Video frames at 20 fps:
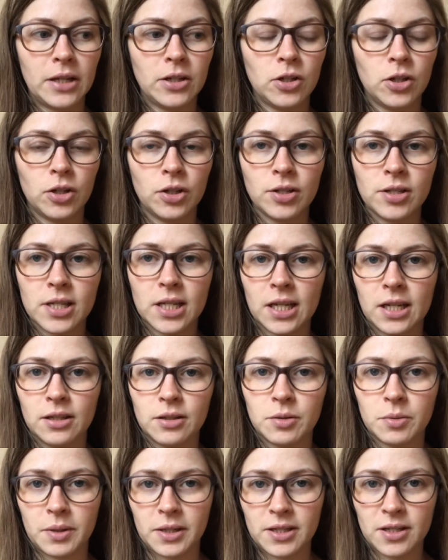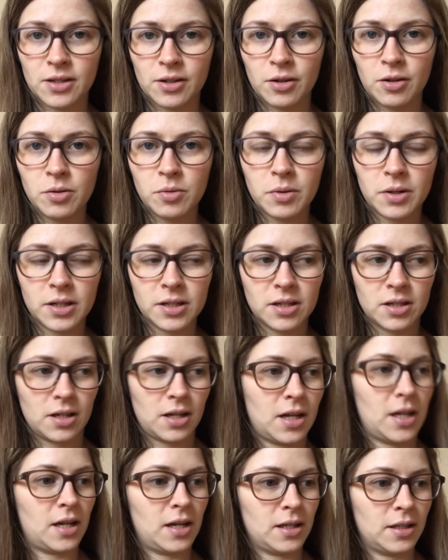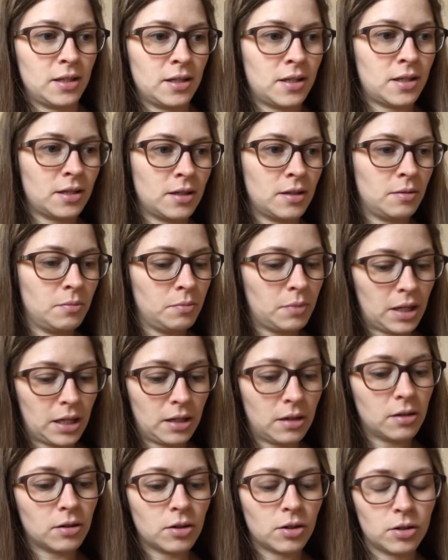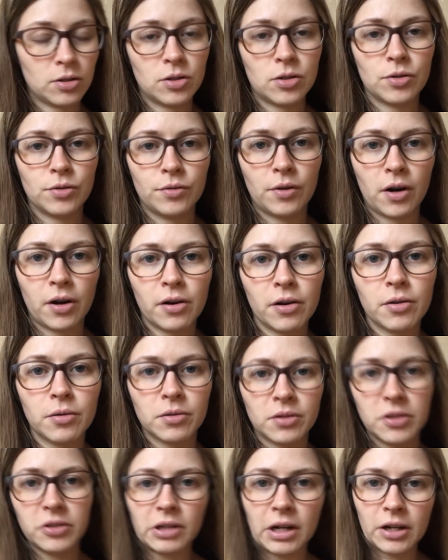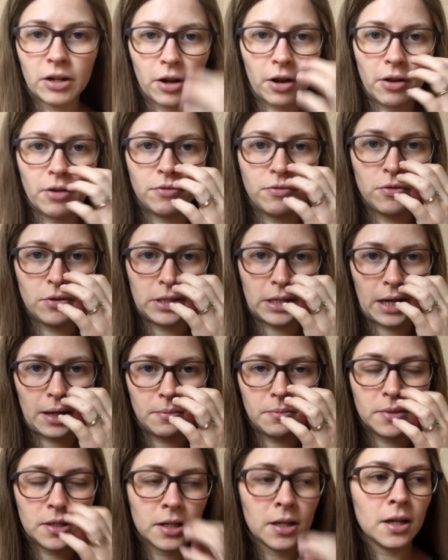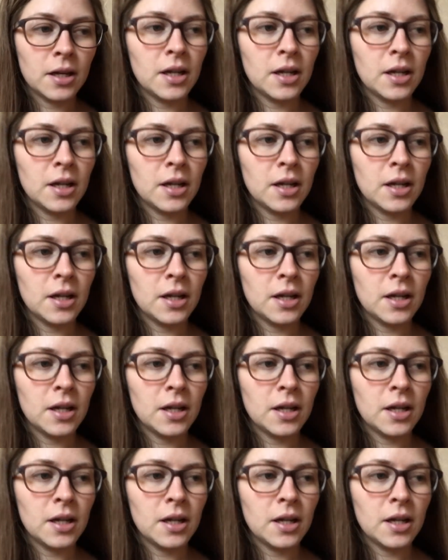new skein twister, which has been good so far. I only tried it out a few times.